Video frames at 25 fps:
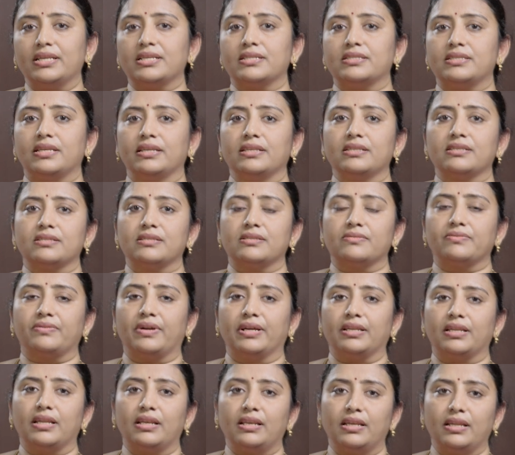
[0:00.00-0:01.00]
these things,
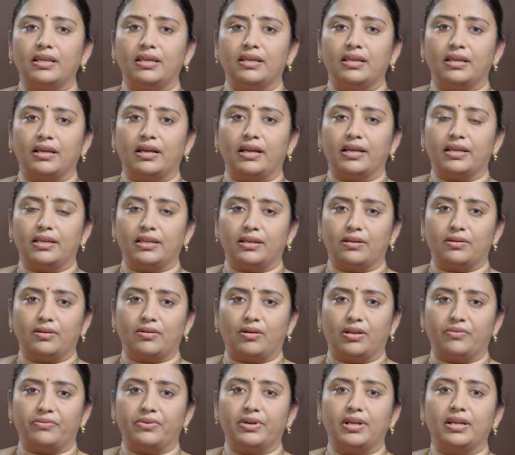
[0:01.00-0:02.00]
finally I can
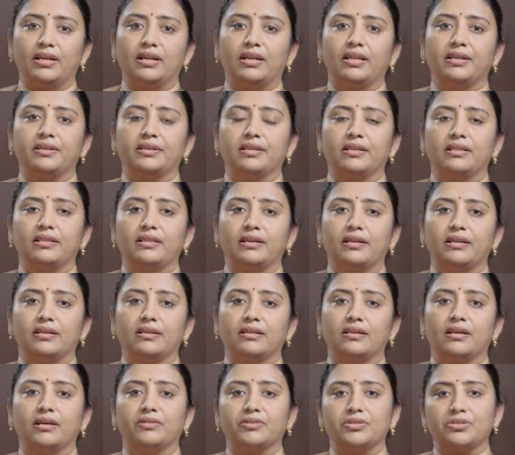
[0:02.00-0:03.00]
confidently tell that
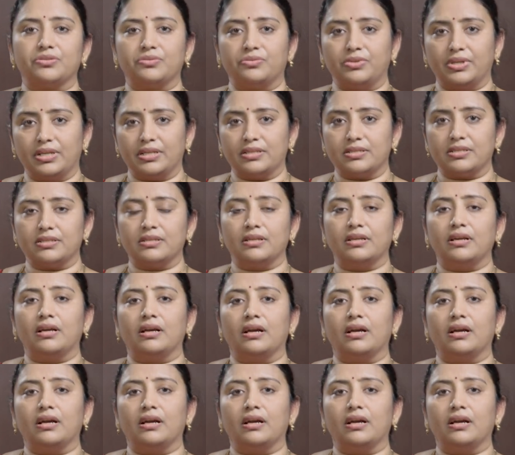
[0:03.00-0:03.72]
our students